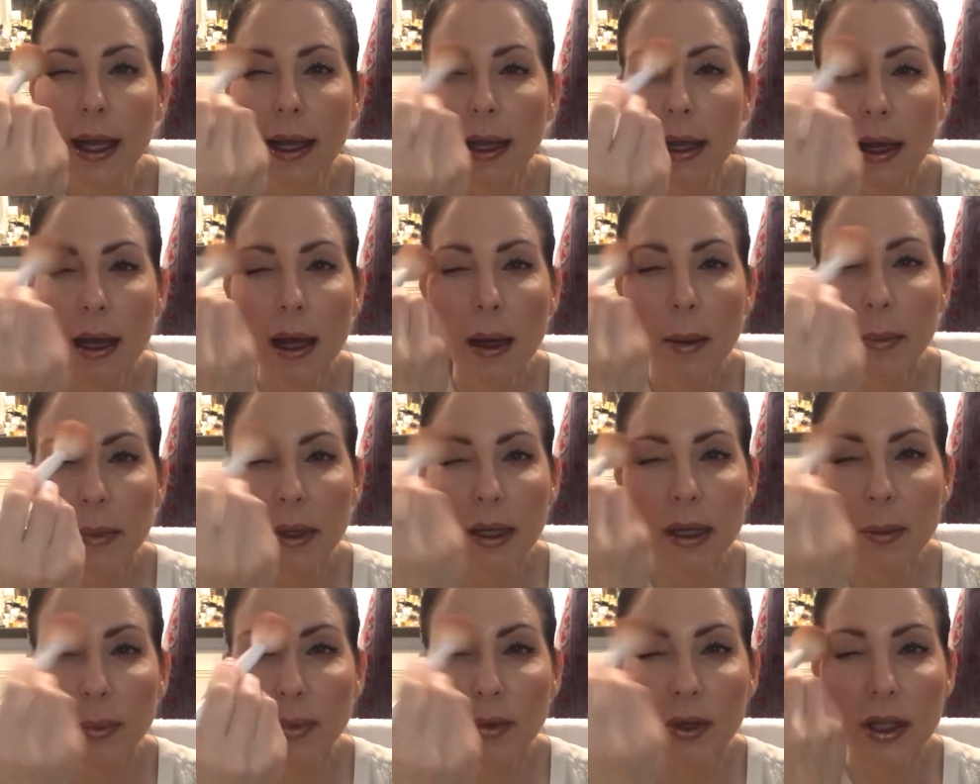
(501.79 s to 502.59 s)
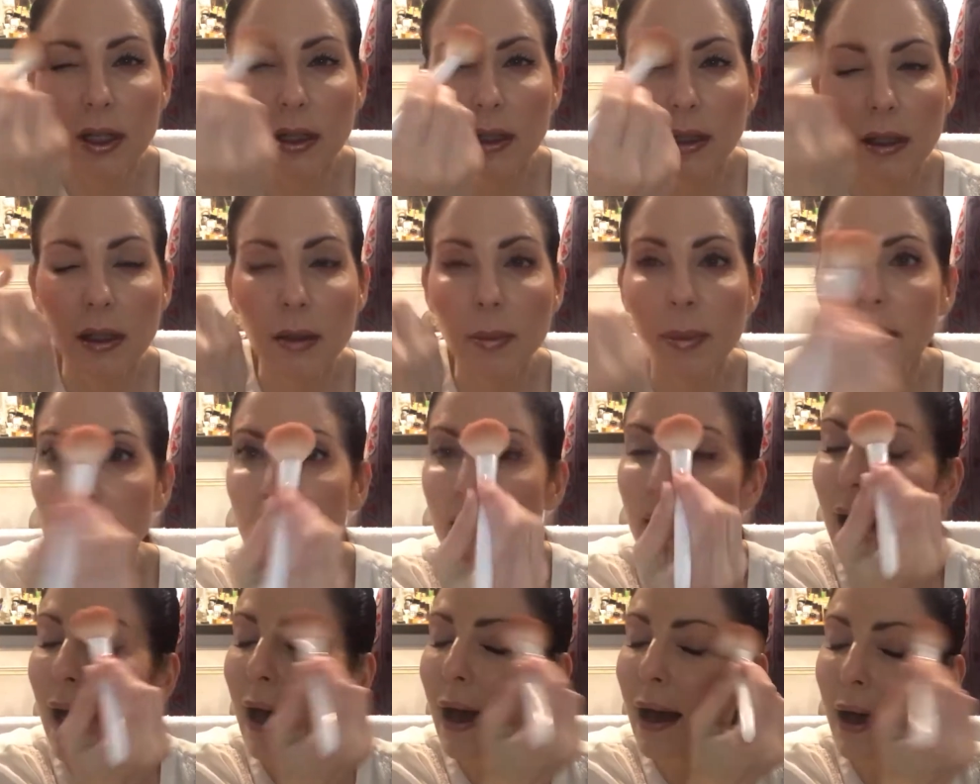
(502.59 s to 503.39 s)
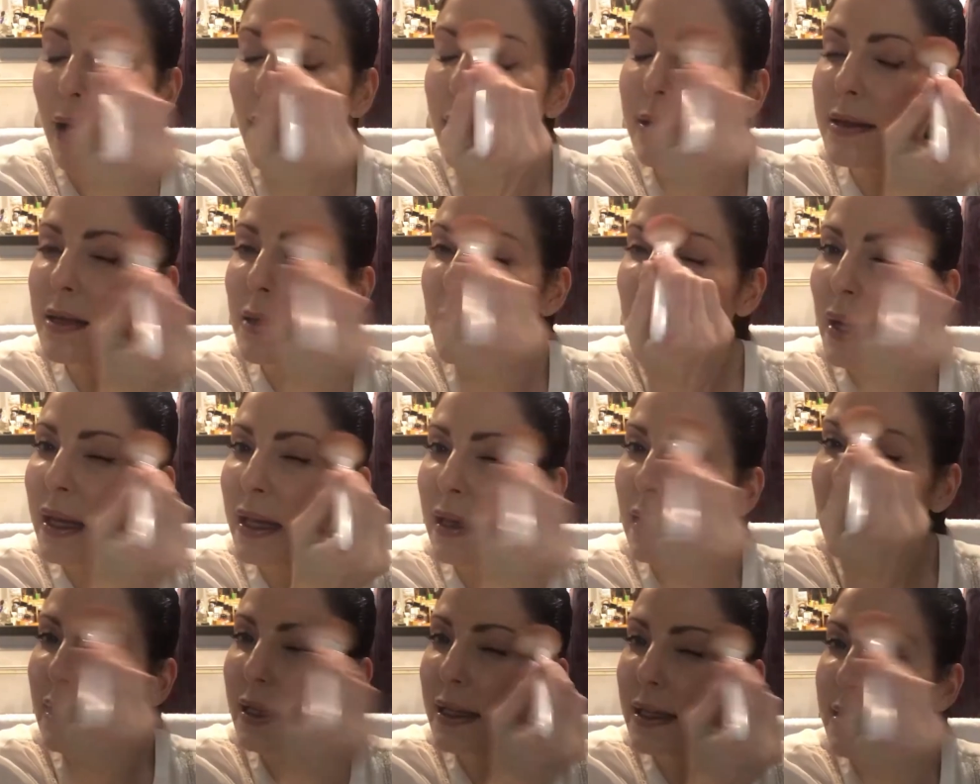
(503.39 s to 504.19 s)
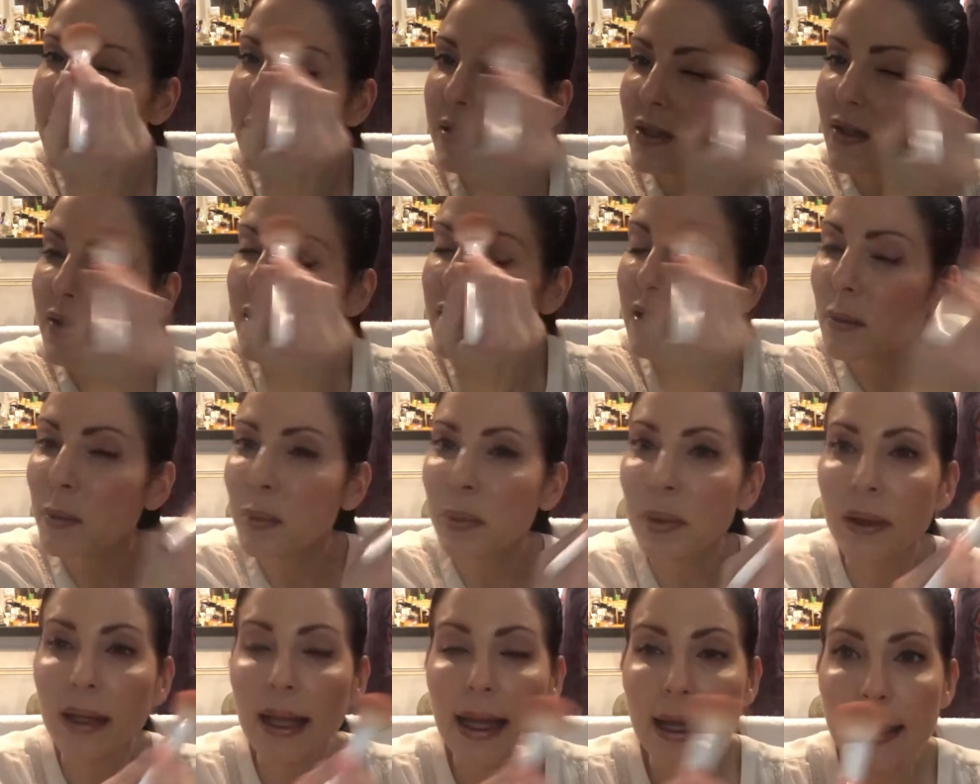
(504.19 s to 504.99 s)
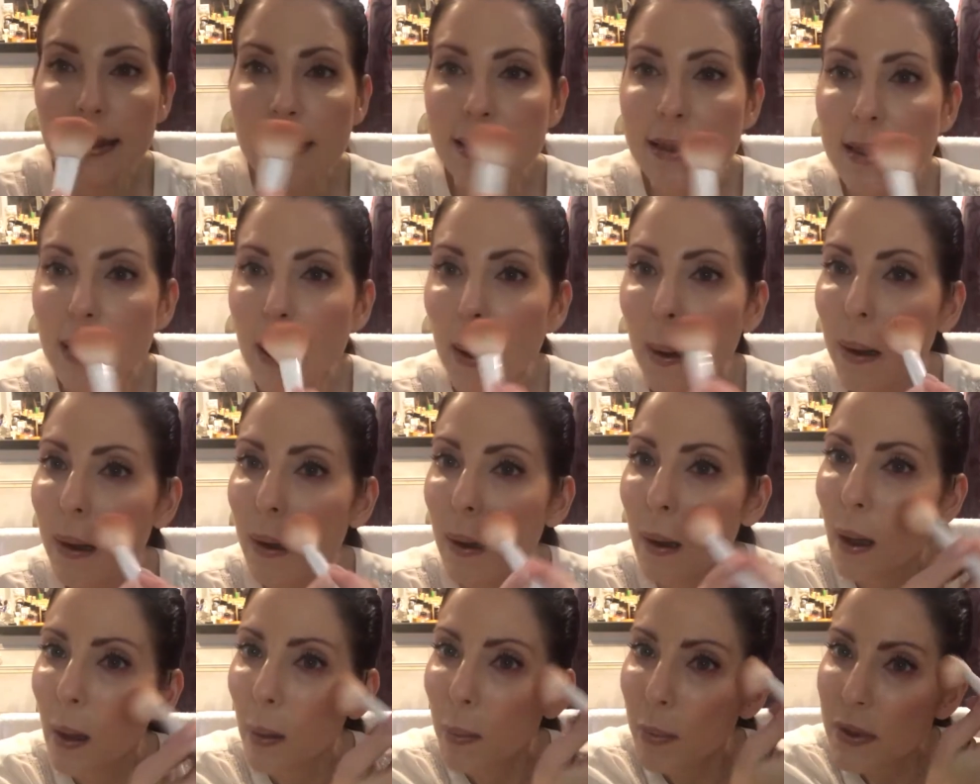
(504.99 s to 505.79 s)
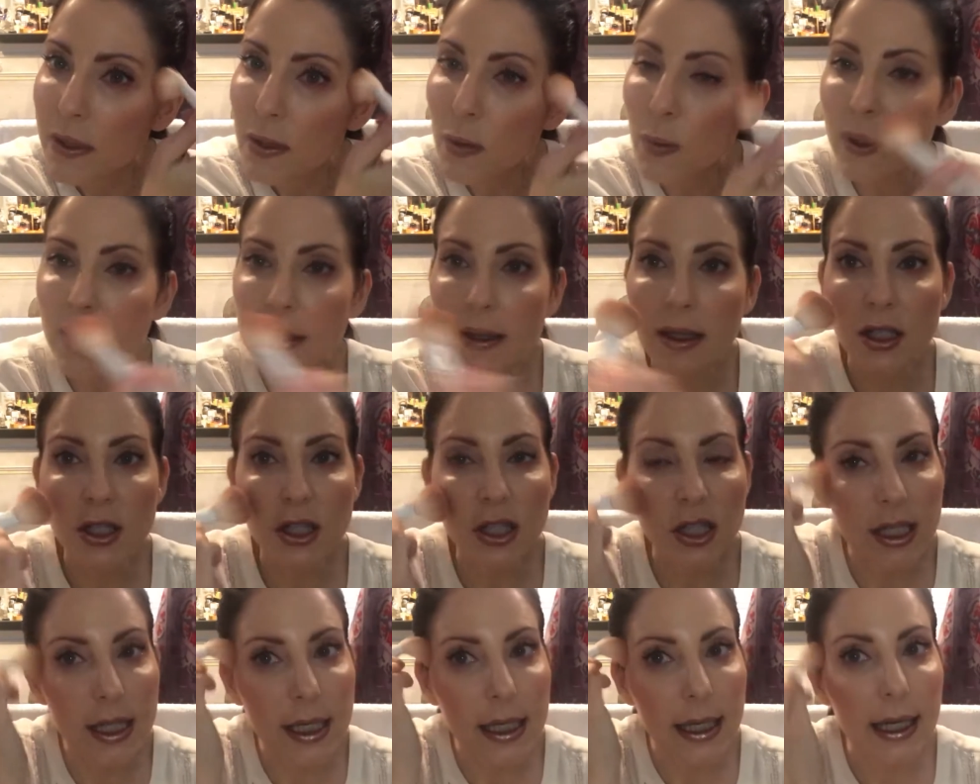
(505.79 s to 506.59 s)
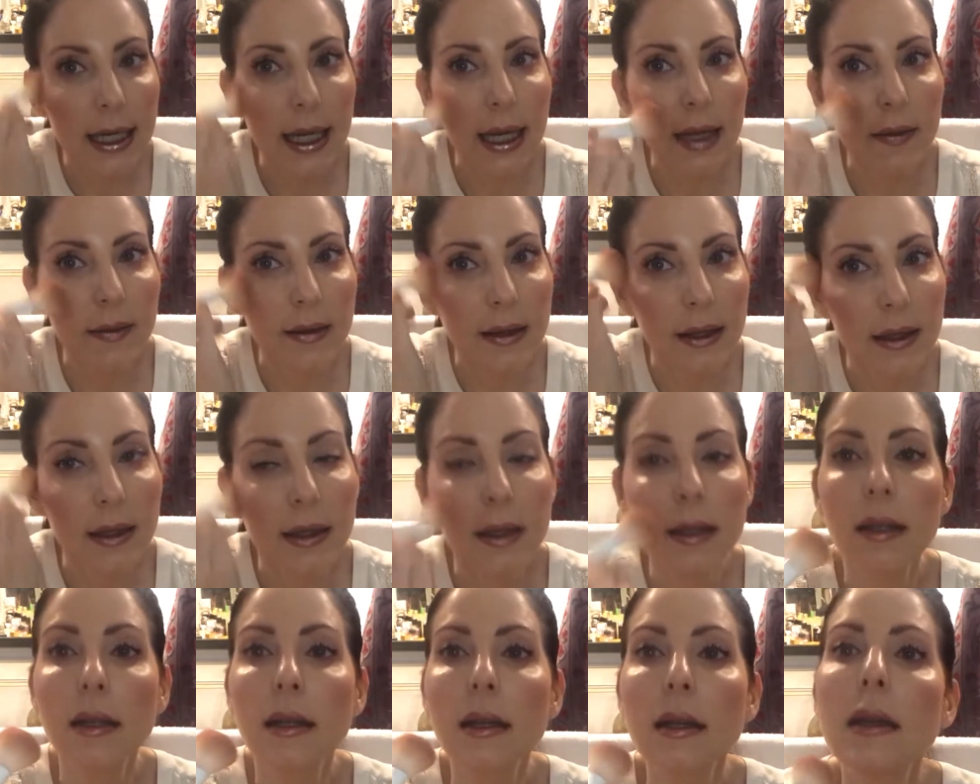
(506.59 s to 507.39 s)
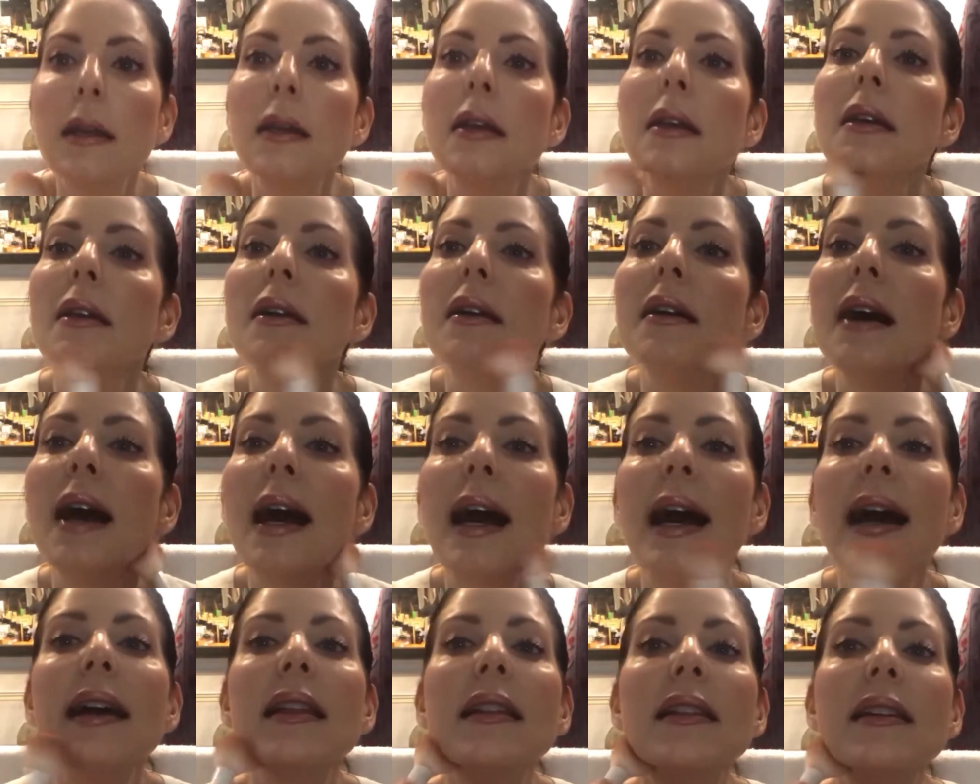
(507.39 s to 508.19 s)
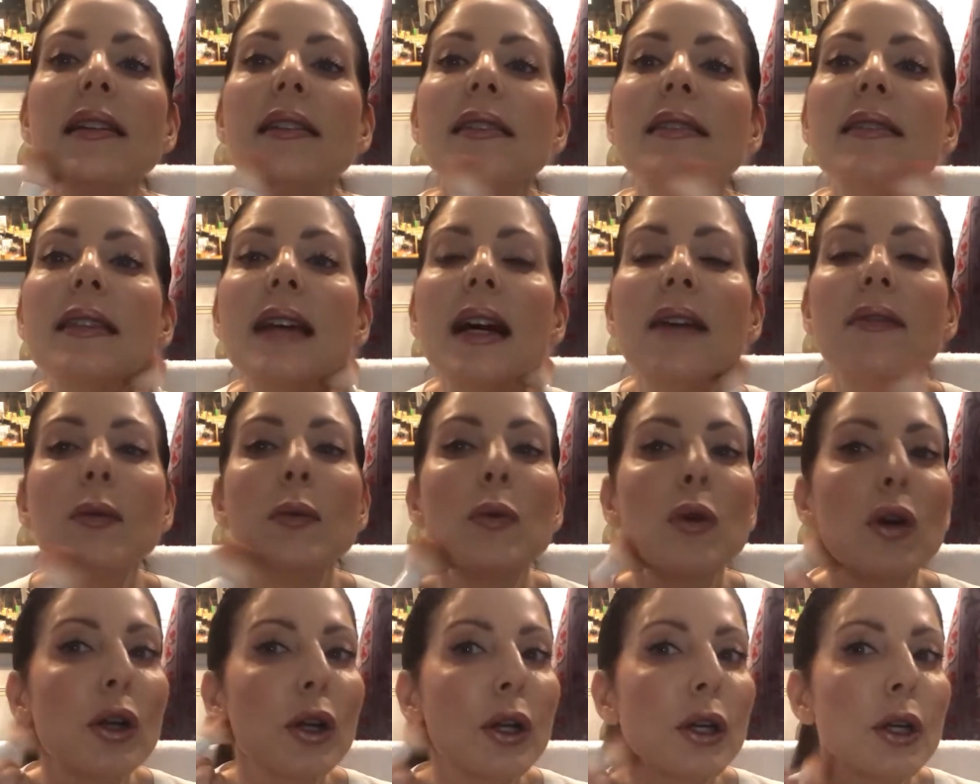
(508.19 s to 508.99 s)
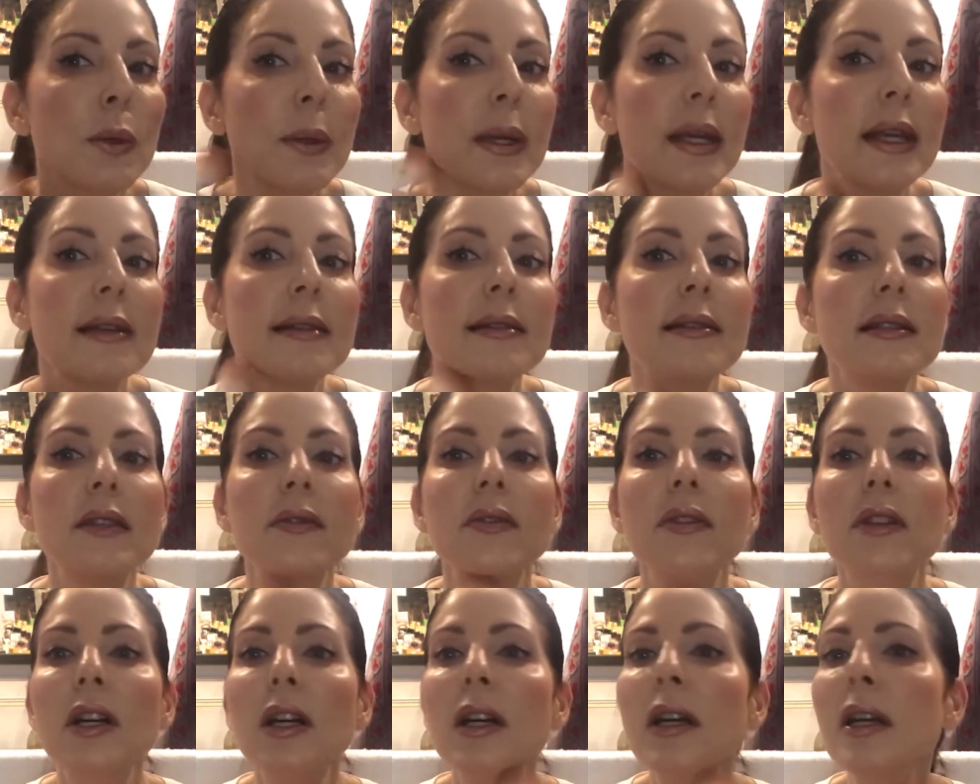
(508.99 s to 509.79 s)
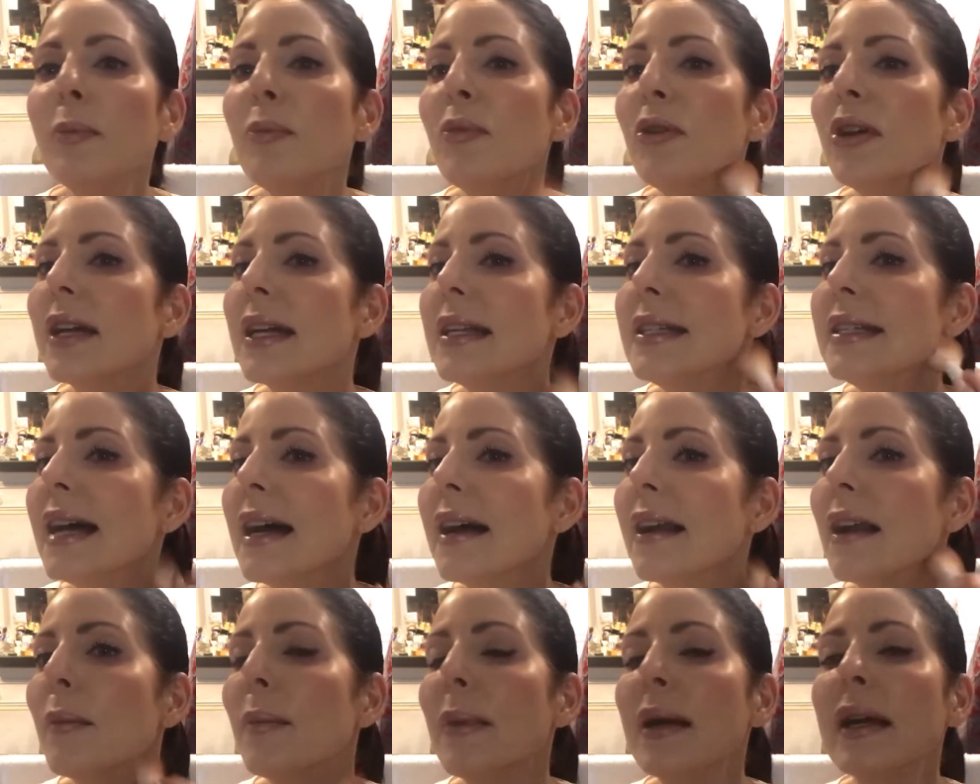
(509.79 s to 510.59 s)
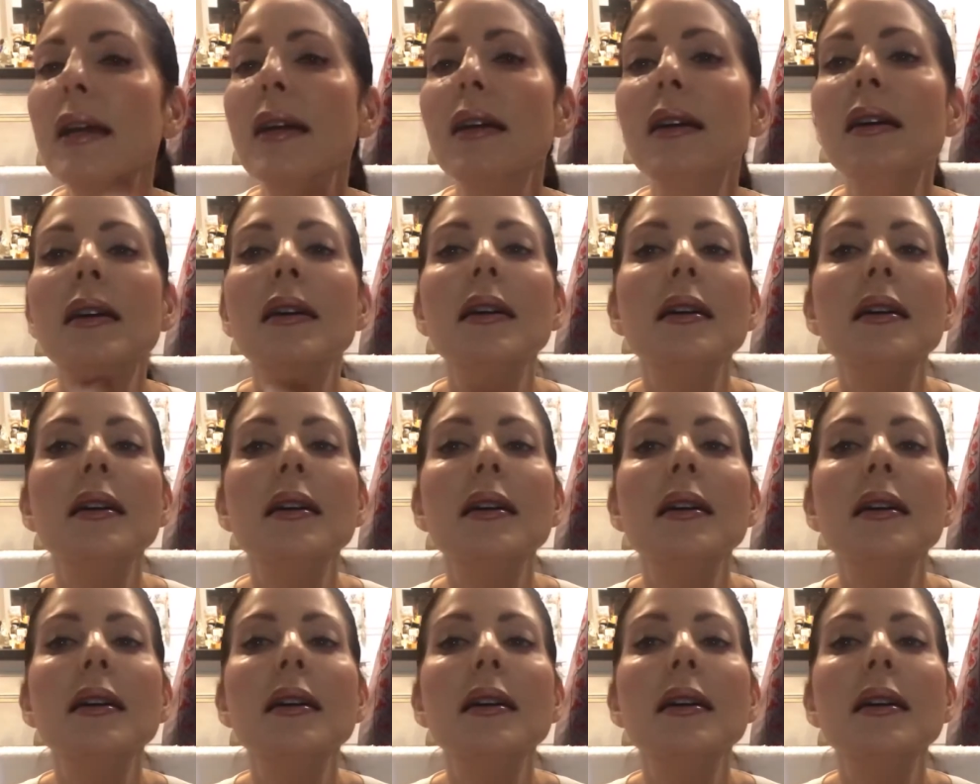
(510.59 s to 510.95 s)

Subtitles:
I'm going to bring a little bit of that onto my lids just to blend between the cheek and the eyelids to have a more cohesive look. Bring it down on my,